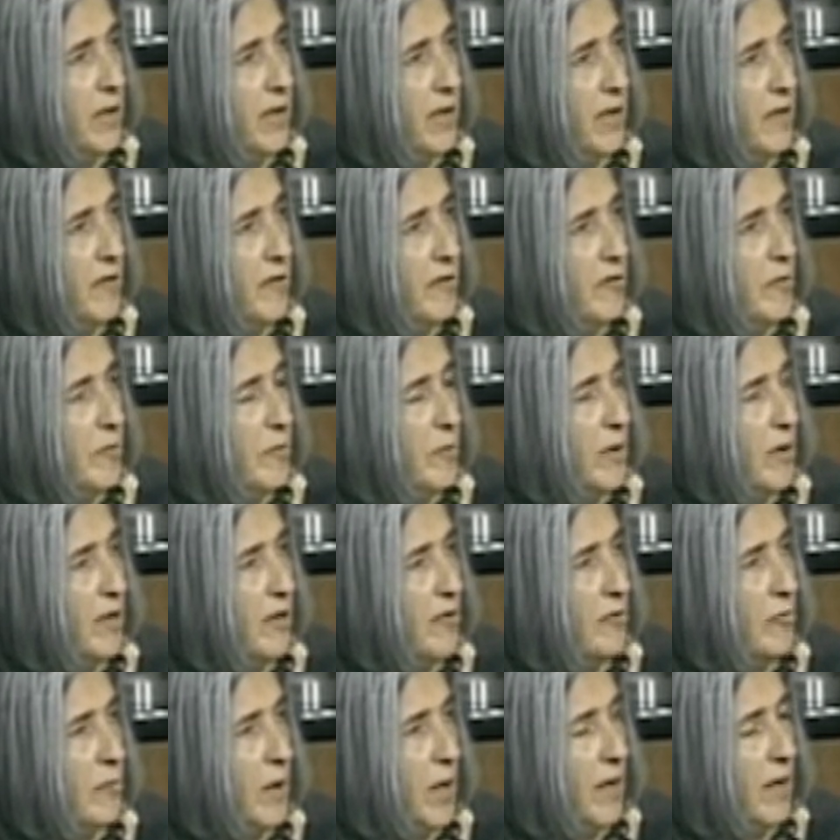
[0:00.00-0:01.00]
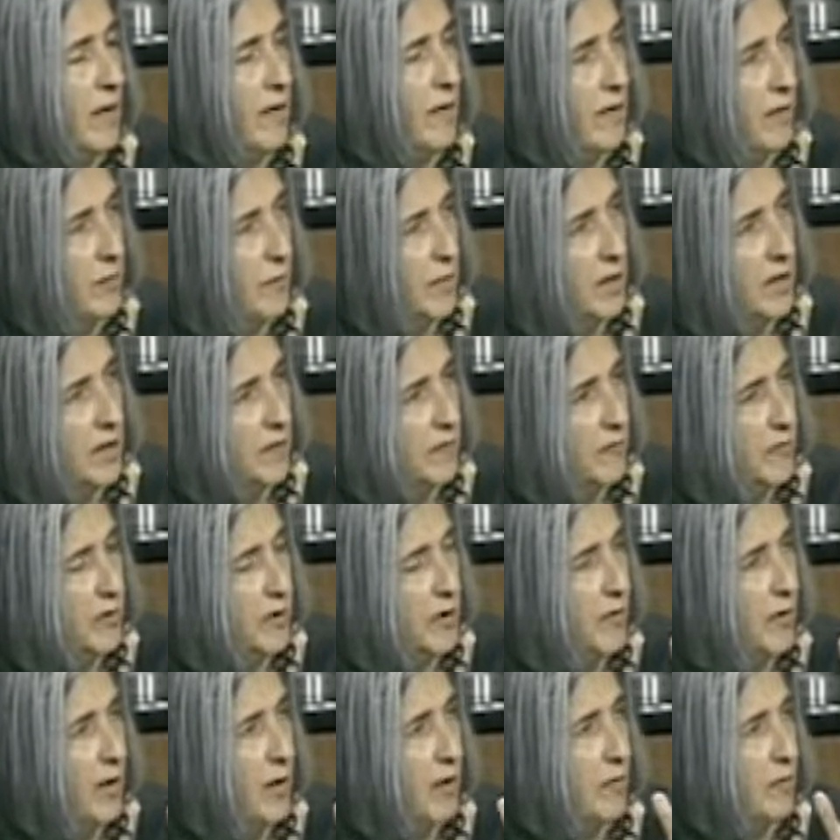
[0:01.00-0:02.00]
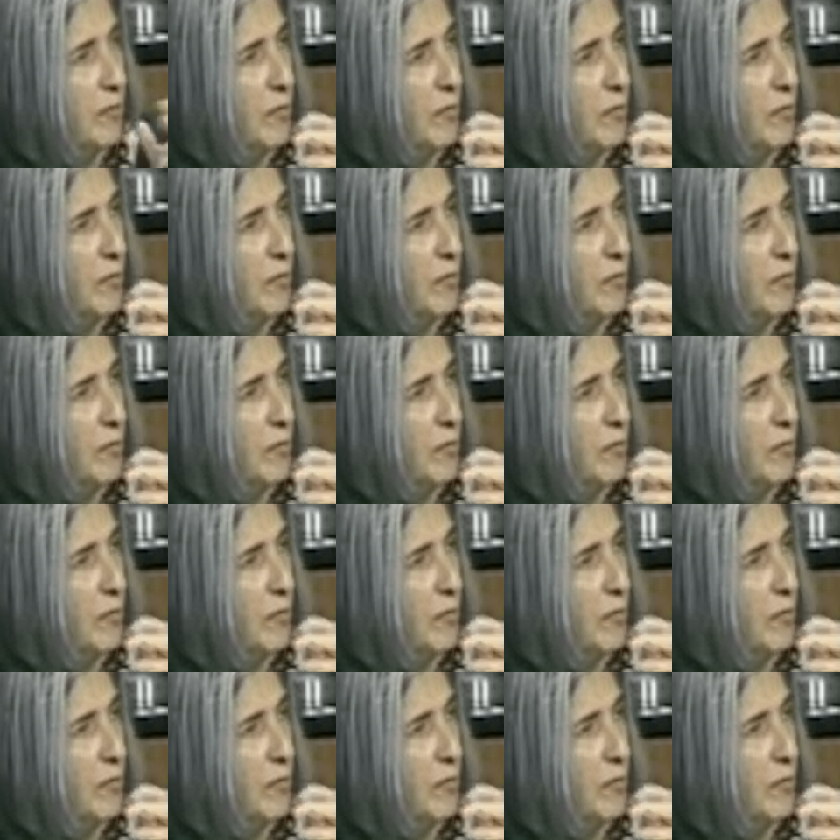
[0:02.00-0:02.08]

Reed can speak as well, and then we can figure